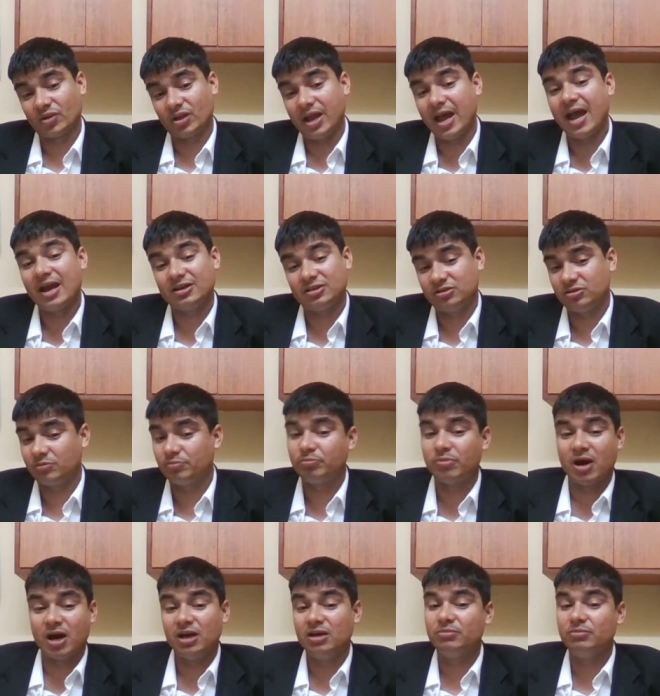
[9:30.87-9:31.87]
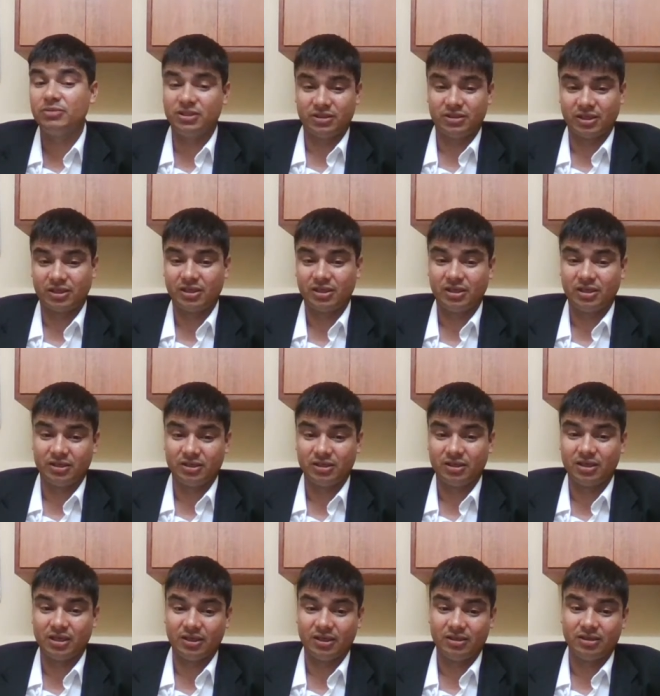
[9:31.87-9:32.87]
Act of Parliament are creating,
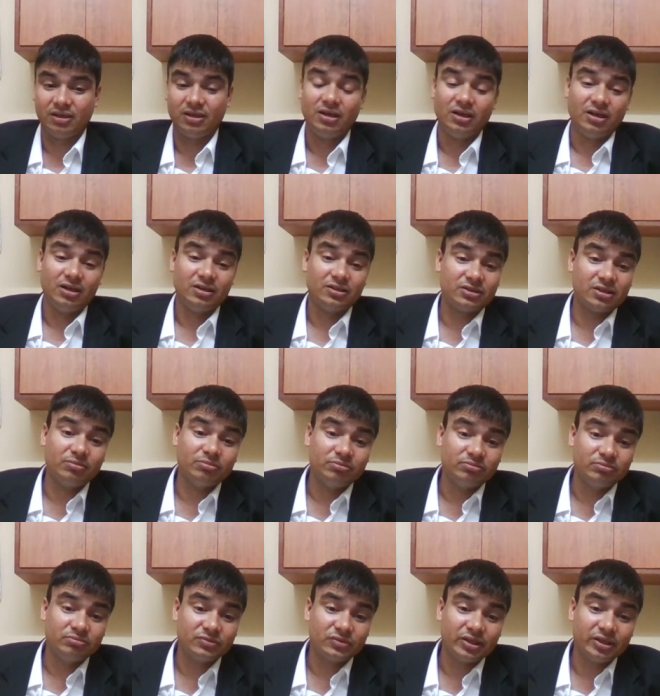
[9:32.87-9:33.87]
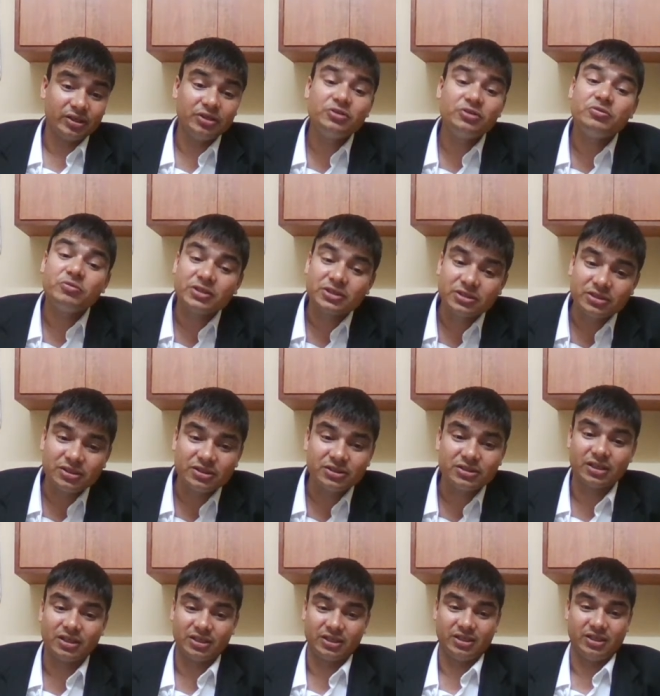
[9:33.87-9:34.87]
like some universities
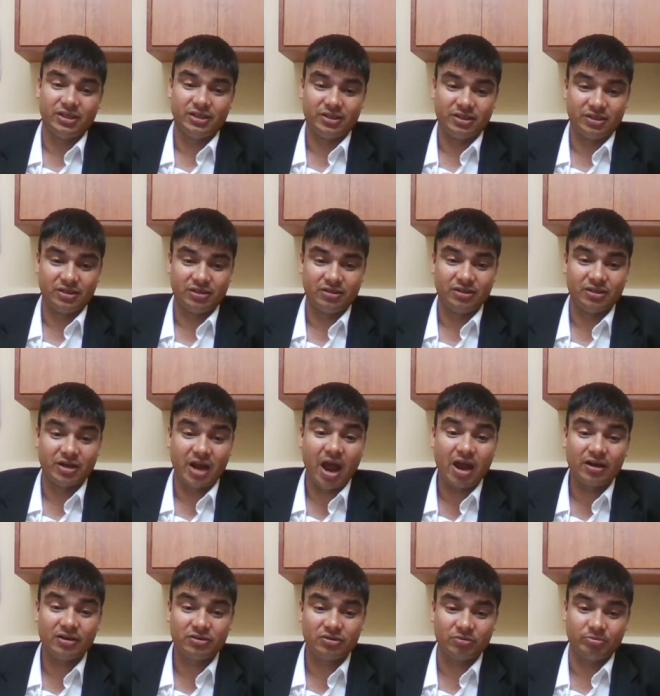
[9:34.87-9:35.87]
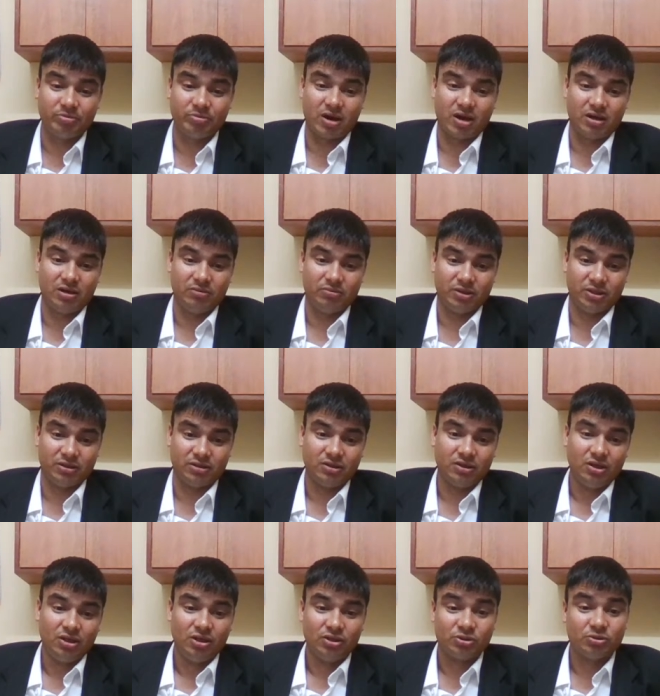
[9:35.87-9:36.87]
are created under Act of Parliament.
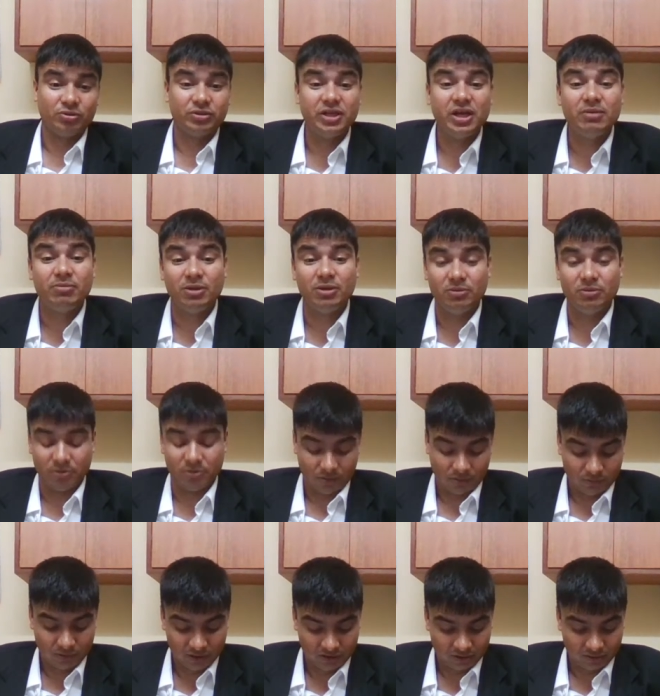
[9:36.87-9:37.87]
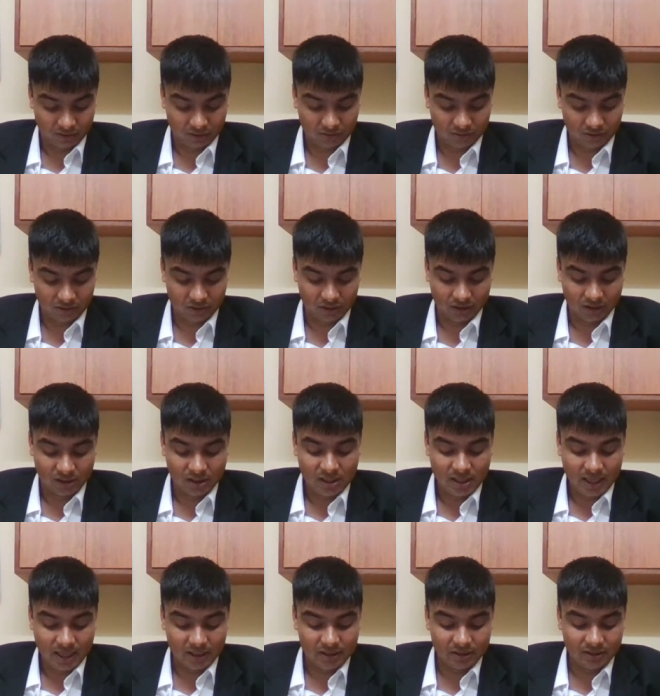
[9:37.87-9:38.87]
So they will be public authority,
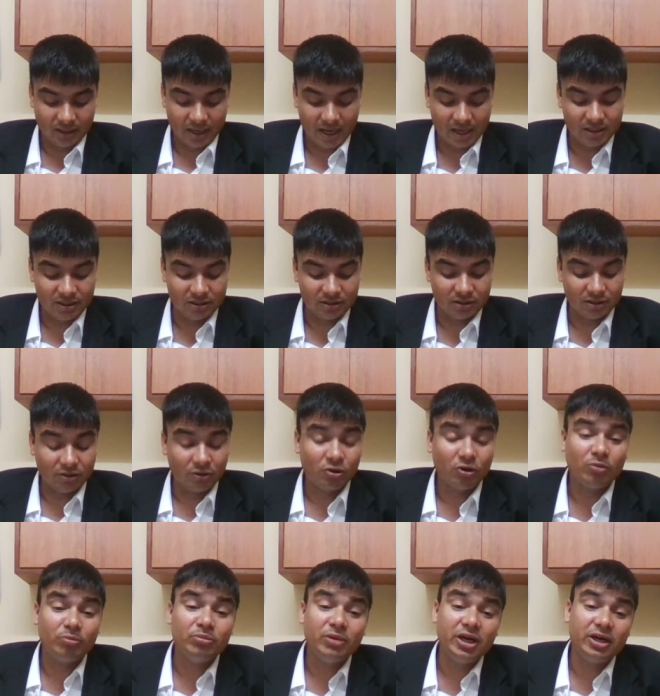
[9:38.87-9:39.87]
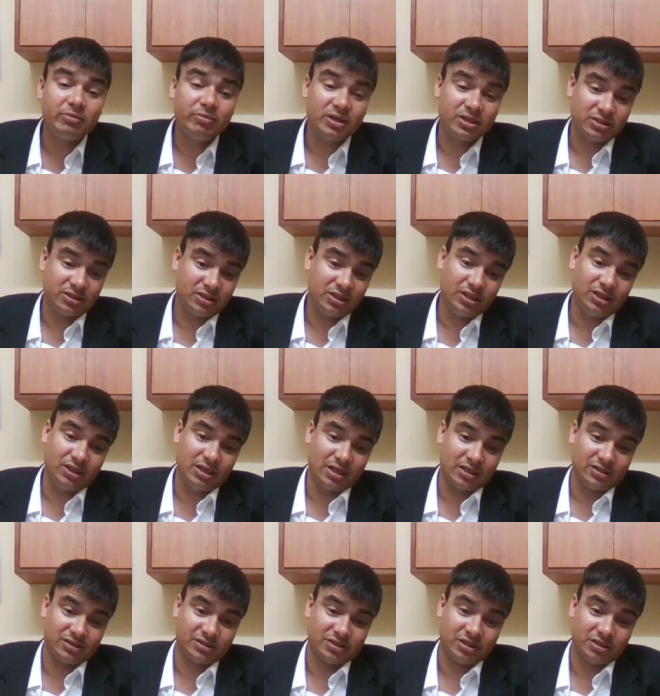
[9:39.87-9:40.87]
and any other law made by state
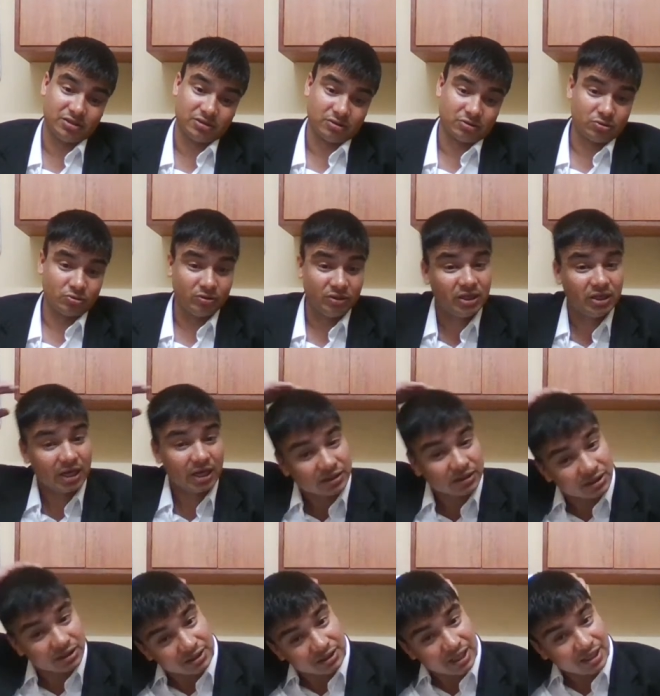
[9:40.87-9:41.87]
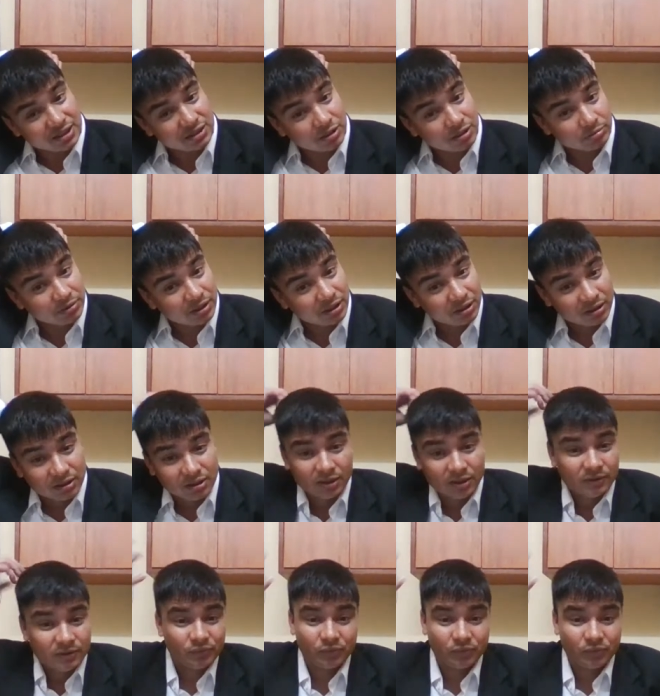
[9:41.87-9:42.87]
legislature. So in exercise of the,
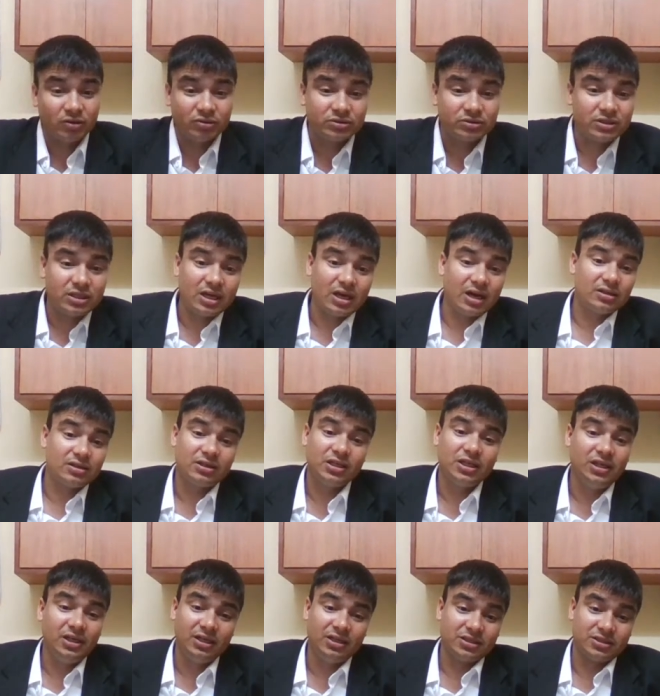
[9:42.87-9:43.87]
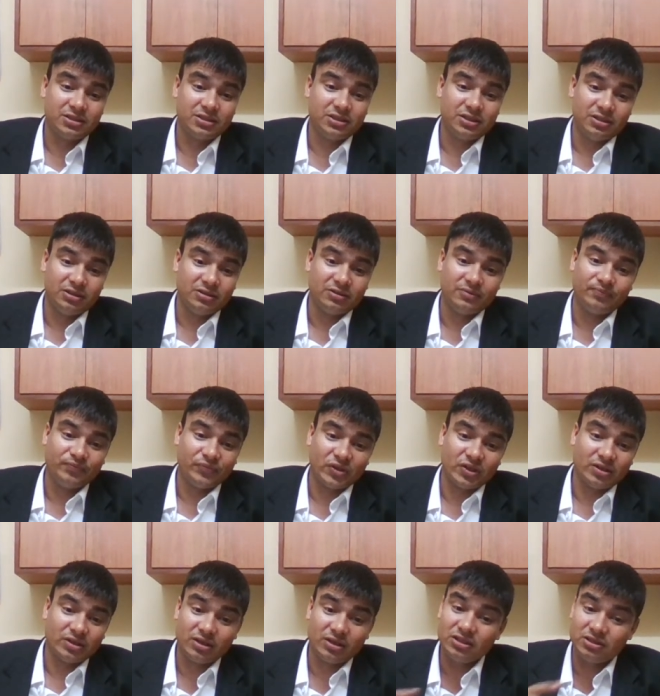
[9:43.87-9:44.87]
because there are three lists in
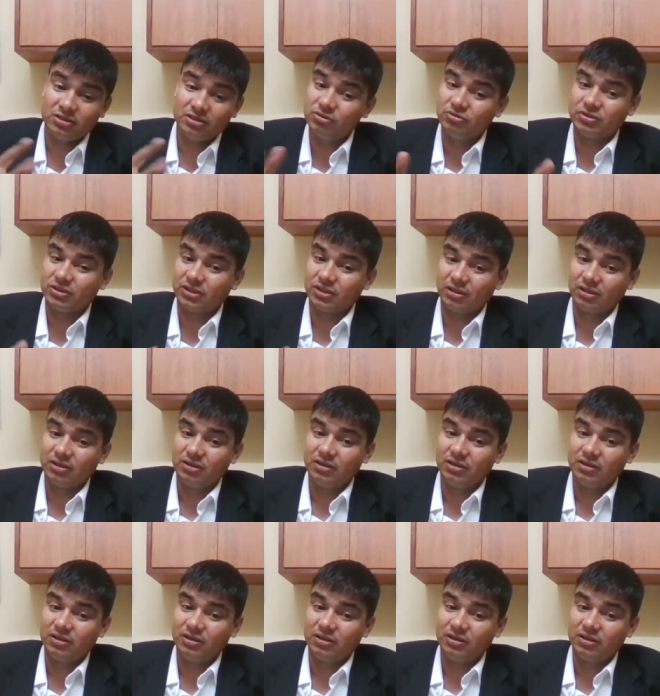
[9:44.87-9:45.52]
the Constitution.